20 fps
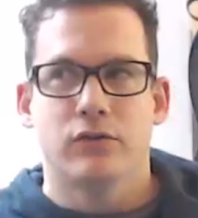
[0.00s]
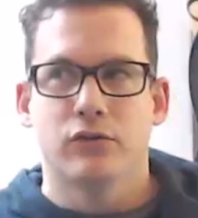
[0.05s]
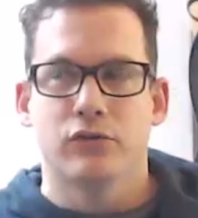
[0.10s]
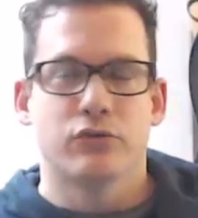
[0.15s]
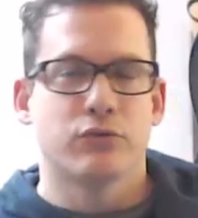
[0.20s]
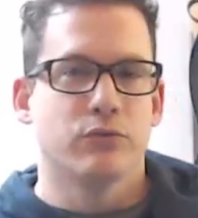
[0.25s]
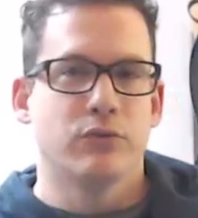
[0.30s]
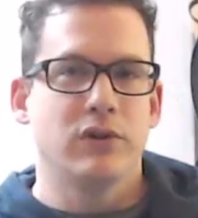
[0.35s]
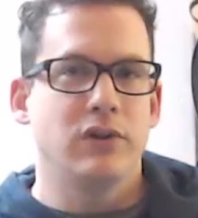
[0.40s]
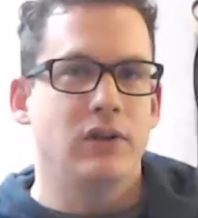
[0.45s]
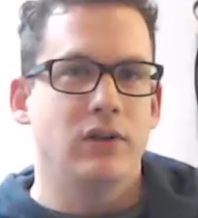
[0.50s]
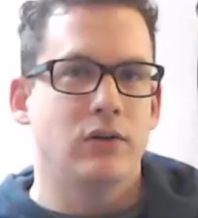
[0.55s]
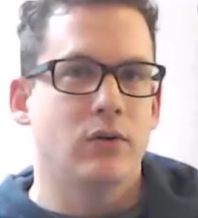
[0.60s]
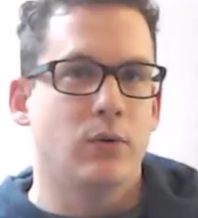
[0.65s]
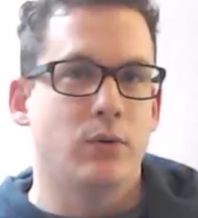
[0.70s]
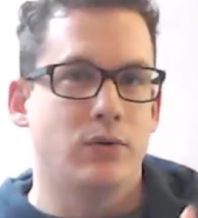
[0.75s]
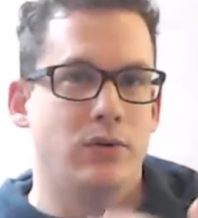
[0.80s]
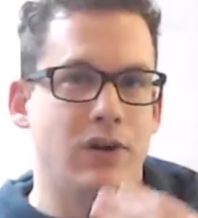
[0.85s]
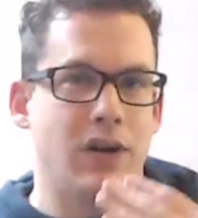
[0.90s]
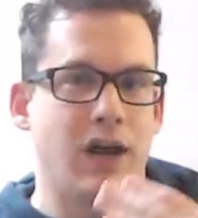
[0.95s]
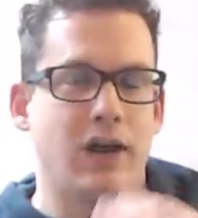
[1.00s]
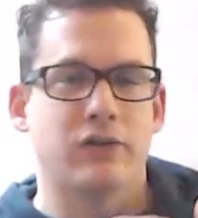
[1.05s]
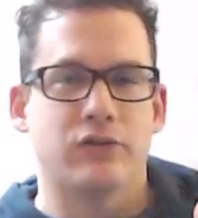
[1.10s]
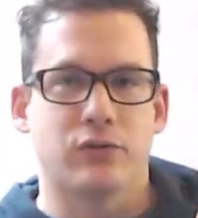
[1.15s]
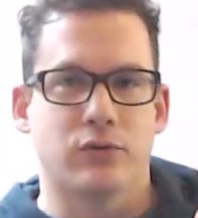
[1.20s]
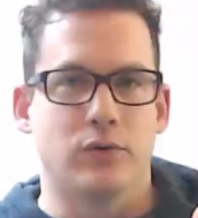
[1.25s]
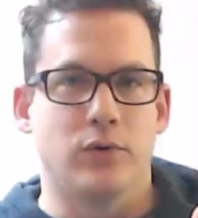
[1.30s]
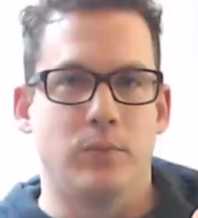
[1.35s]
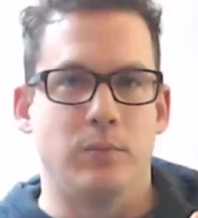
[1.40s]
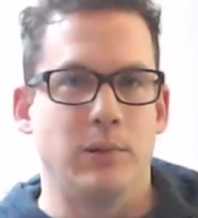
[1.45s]
there's really no
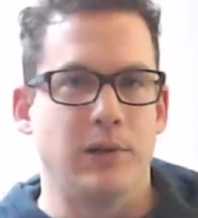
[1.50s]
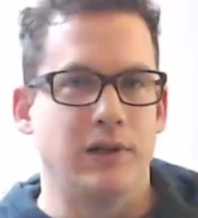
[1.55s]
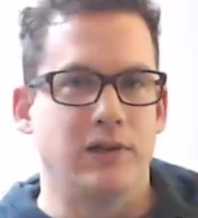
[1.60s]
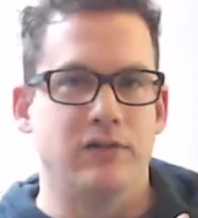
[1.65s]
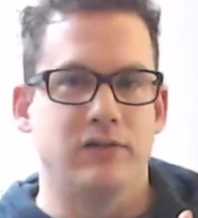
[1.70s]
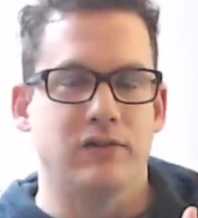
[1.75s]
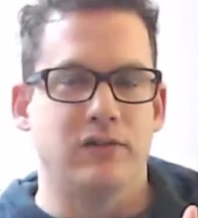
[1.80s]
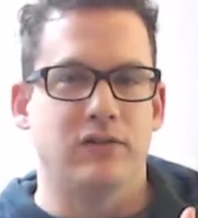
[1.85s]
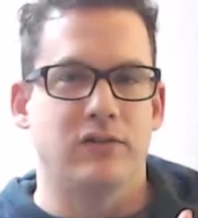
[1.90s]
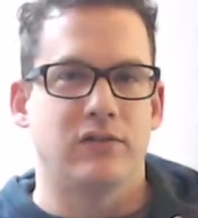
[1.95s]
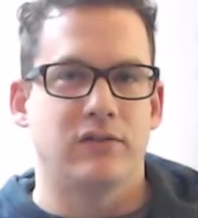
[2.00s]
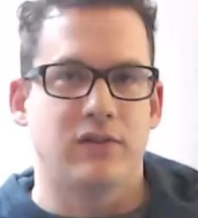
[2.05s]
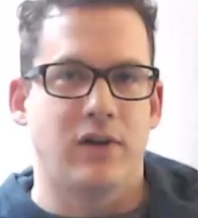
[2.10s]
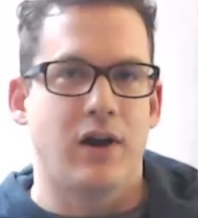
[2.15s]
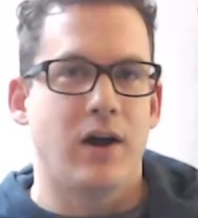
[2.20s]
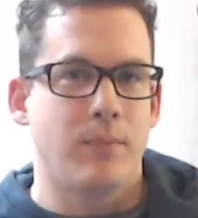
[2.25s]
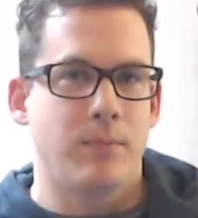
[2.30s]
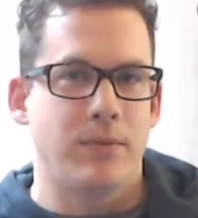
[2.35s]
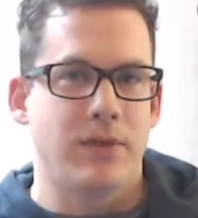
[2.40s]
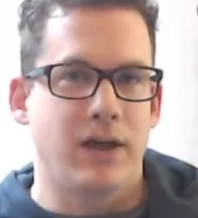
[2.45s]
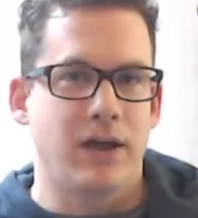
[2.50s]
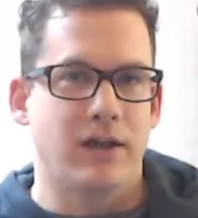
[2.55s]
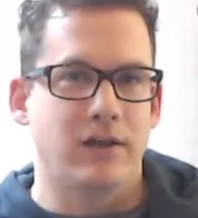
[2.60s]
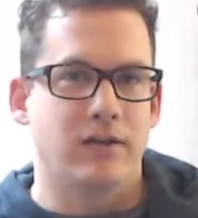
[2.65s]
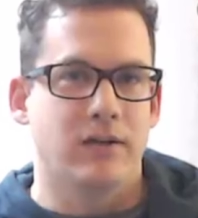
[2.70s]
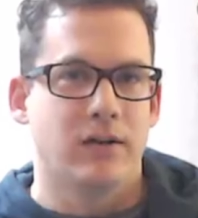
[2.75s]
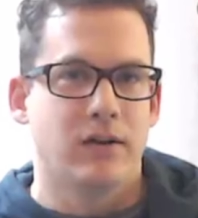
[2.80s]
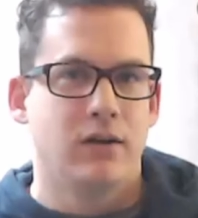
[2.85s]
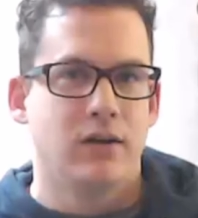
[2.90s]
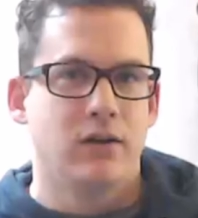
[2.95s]
natural place to stop
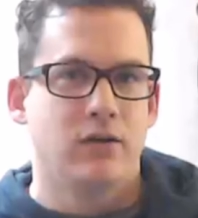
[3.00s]
that.